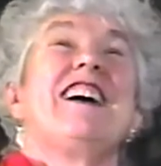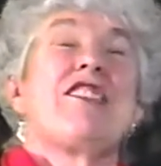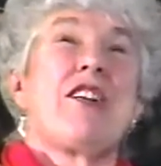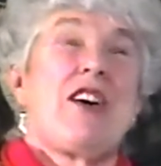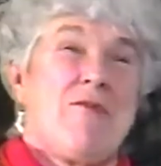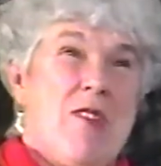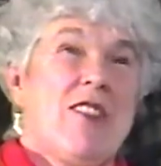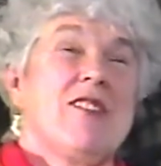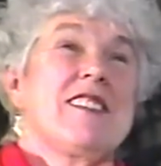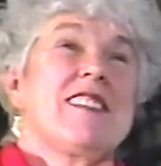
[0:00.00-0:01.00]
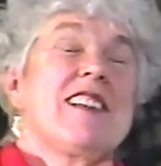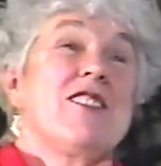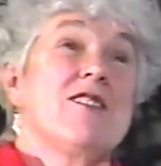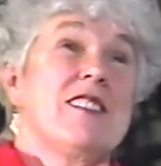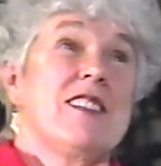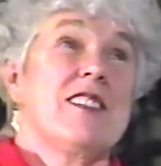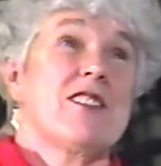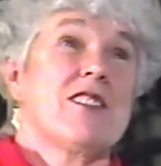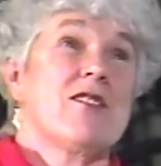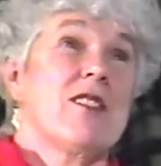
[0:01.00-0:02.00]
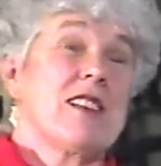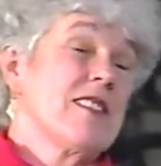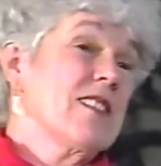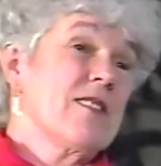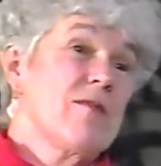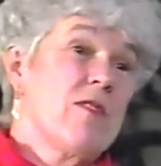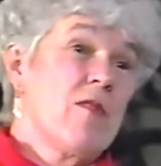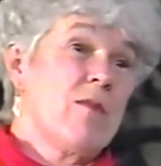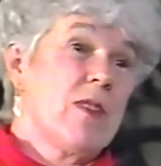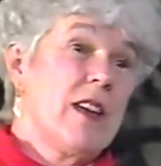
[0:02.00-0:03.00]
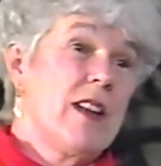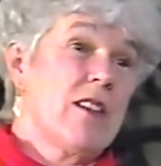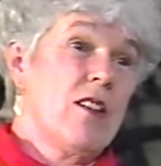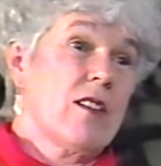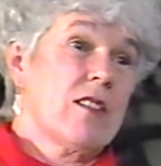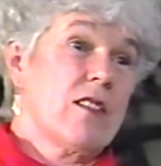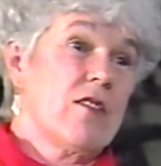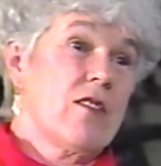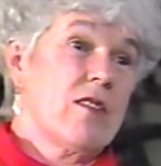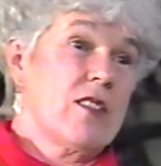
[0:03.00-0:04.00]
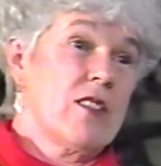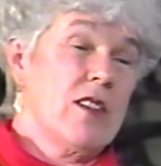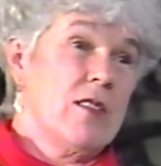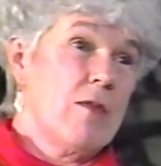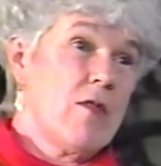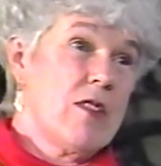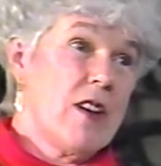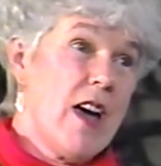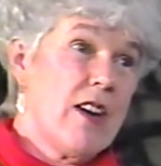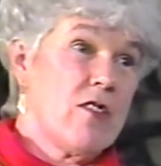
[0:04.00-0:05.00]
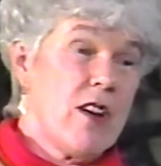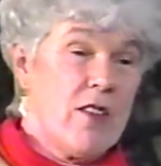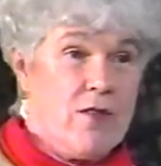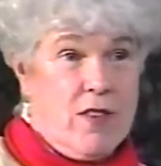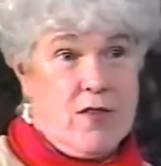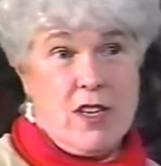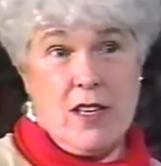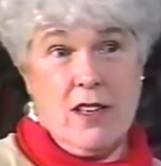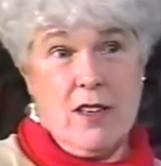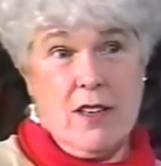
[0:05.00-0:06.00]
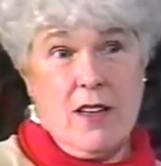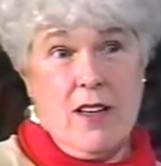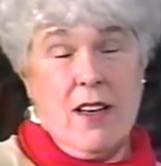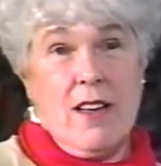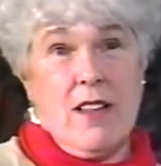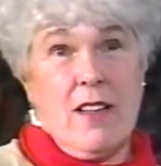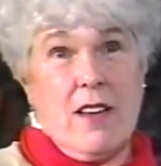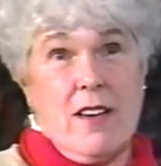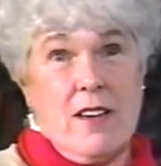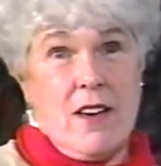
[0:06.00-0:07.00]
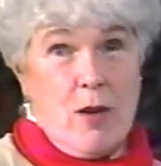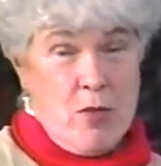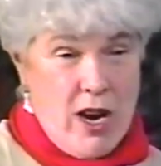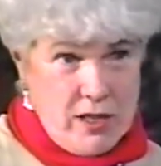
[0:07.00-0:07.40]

Then I have breakfast, and I usually teach 2 lessons from 8 o'clock till about 9 or 9:15. Then I'll practice